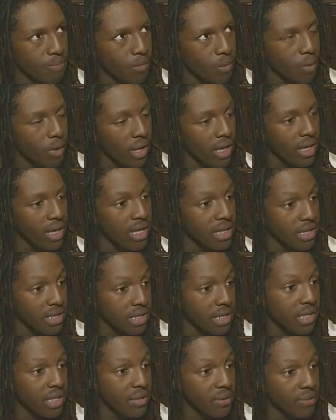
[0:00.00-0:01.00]
working as a
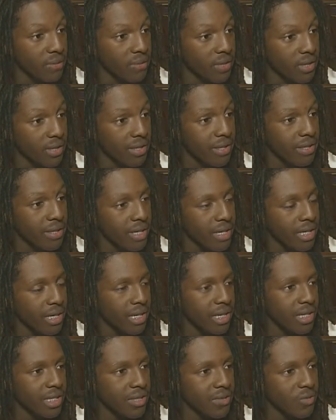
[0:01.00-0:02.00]
team, really.
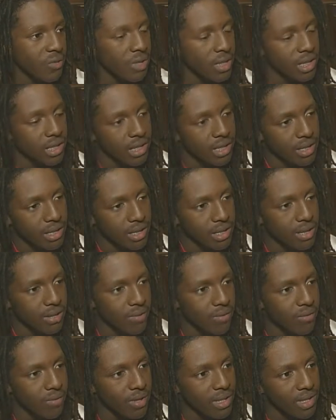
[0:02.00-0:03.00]
Because
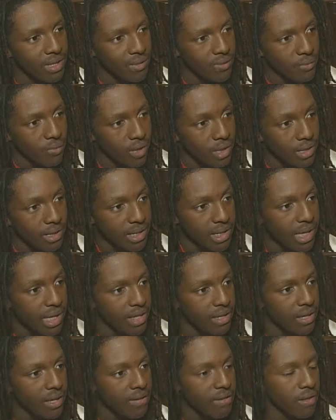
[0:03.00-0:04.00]
once one
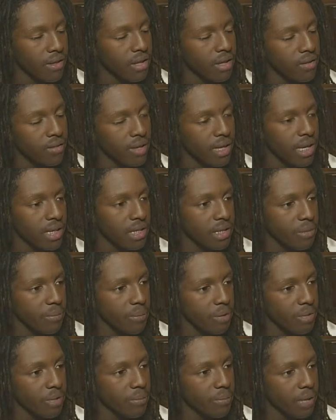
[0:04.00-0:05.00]
slides off, the other one has to
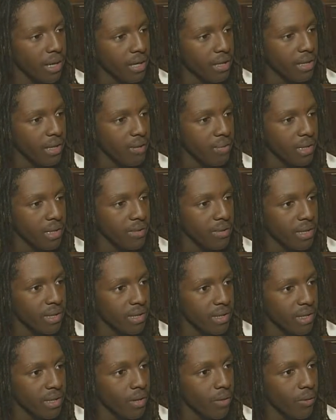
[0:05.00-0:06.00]
pick them back up so they
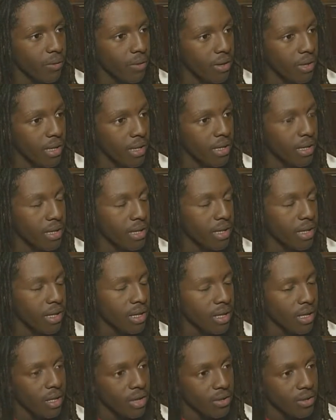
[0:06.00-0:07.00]
can start working,
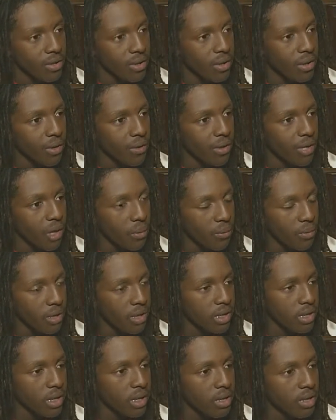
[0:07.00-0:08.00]
you know, helping
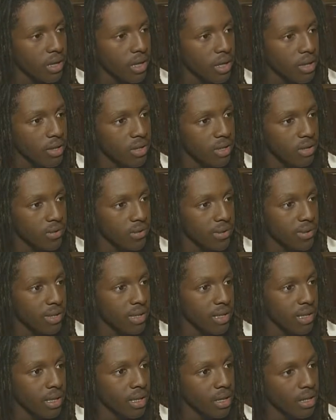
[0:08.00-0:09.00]
each other out so
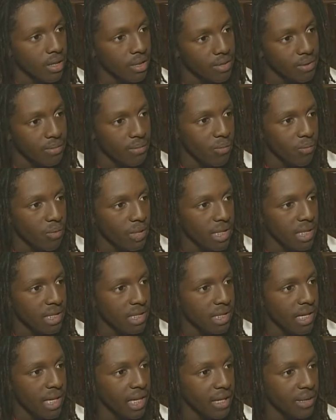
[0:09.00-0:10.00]
win
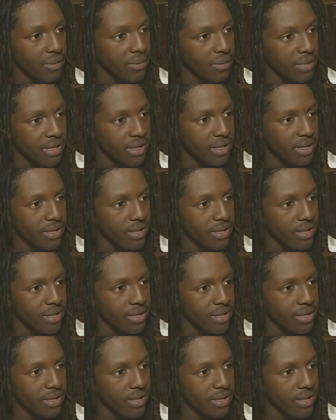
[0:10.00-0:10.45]
these games.